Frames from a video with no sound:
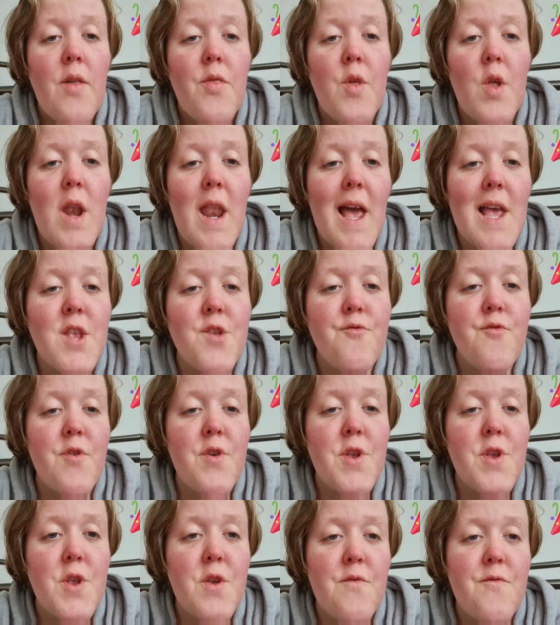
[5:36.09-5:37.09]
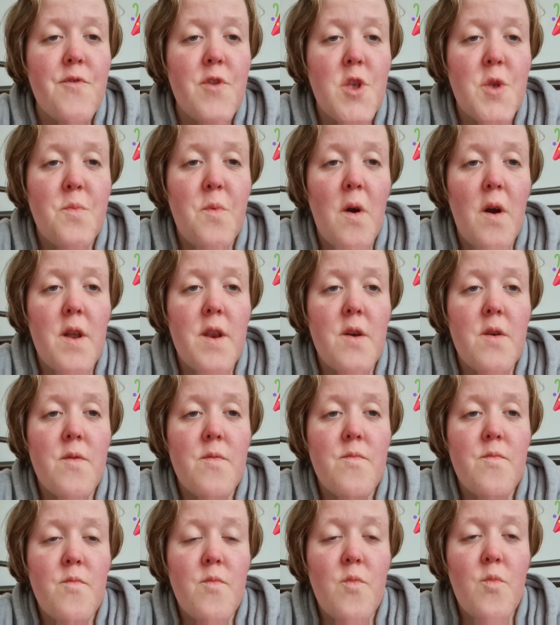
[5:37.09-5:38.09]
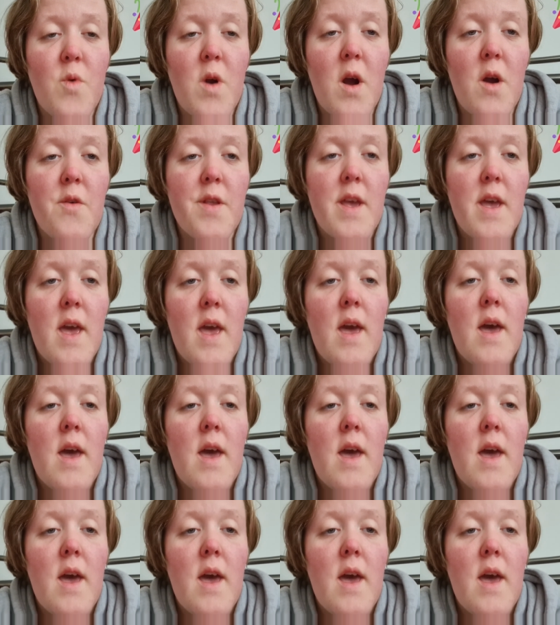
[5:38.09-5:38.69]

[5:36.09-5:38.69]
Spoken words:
The Lazarus of the spider world.